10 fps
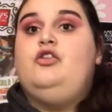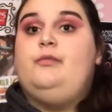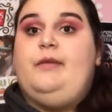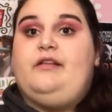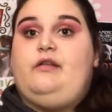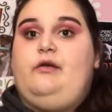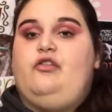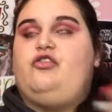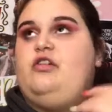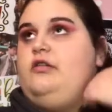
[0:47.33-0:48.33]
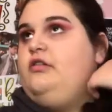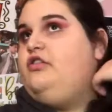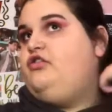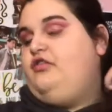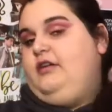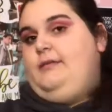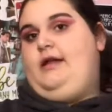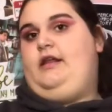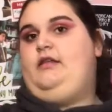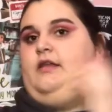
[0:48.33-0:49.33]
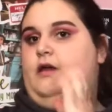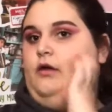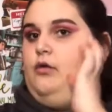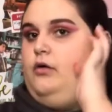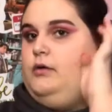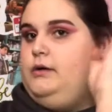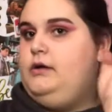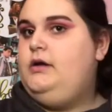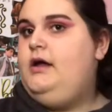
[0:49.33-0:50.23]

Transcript: Basically, you can stream anything horror.